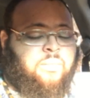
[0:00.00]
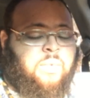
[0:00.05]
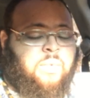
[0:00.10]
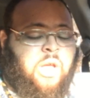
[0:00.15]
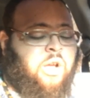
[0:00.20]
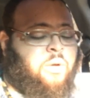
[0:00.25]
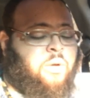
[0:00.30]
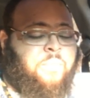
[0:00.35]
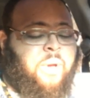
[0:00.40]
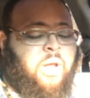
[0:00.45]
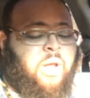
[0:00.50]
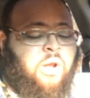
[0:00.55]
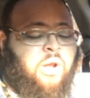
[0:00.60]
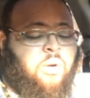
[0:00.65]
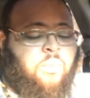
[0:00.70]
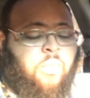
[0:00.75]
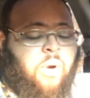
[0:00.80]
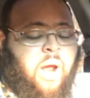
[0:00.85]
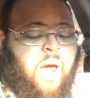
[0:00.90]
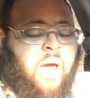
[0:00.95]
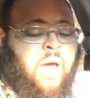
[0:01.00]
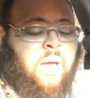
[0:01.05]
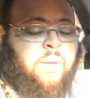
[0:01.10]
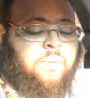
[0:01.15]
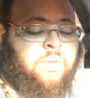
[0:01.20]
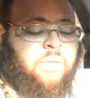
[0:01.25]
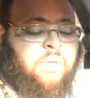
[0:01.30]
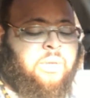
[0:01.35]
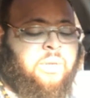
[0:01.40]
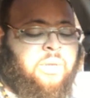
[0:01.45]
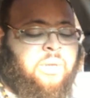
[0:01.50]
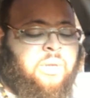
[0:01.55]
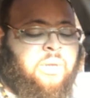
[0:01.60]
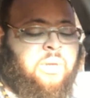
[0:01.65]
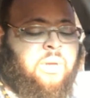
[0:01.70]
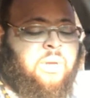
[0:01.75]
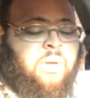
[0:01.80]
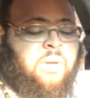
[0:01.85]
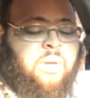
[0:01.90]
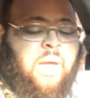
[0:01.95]
Ain't gonna be no bribes.
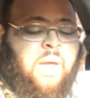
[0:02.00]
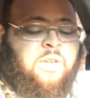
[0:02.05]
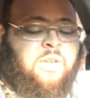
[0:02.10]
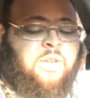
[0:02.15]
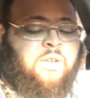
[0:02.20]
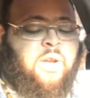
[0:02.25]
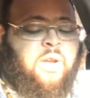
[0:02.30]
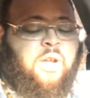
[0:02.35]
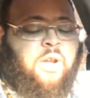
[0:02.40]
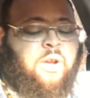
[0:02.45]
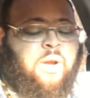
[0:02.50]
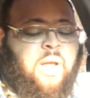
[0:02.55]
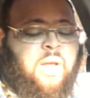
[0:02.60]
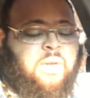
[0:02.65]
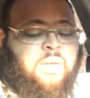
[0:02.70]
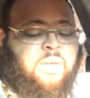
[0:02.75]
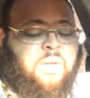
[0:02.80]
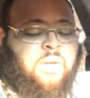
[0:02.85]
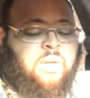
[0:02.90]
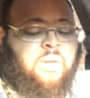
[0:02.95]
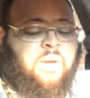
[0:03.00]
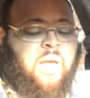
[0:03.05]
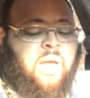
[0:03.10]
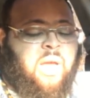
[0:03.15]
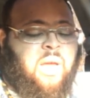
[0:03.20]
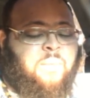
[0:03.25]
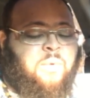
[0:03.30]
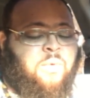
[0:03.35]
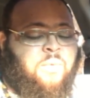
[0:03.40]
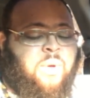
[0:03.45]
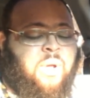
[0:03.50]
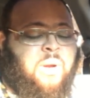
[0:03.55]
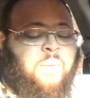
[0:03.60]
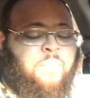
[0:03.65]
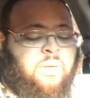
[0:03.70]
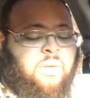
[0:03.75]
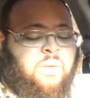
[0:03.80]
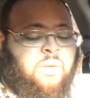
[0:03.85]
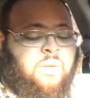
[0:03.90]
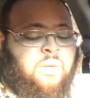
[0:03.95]
They ain't trying to hear that shit. They coming with a
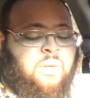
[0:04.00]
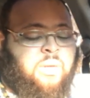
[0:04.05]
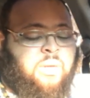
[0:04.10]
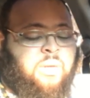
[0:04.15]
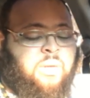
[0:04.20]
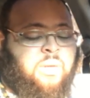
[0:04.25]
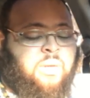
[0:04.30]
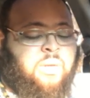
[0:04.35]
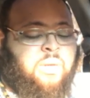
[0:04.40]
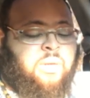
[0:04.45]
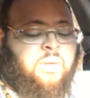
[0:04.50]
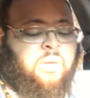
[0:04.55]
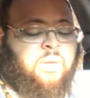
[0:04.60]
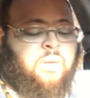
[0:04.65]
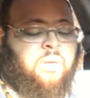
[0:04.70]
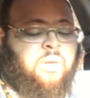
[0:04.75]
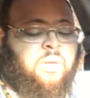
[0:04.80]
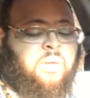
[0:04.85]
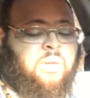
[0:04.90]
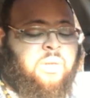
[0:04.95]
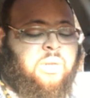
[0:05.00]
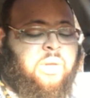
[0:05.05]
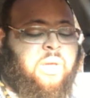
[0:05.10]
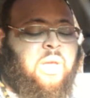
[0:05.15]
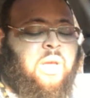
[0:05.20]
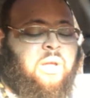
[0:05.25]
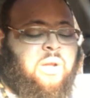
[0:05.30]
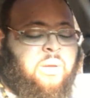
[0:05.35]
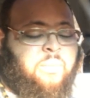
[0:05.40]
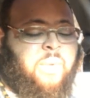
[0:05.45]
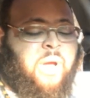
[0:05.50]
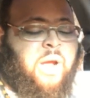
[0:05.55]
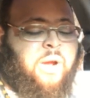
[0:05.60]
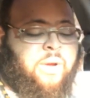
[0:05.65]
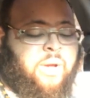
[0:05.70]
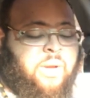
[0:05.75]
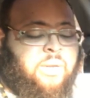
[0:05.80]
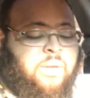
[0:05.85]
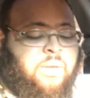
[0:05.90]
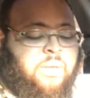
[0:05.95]
mission to kill
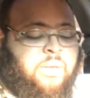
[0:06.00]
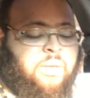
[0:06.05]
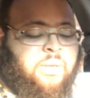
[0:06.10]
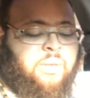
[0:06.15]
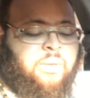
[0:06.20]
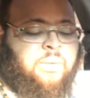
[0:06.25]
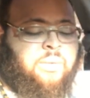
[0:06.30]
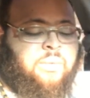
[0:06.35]
Americans.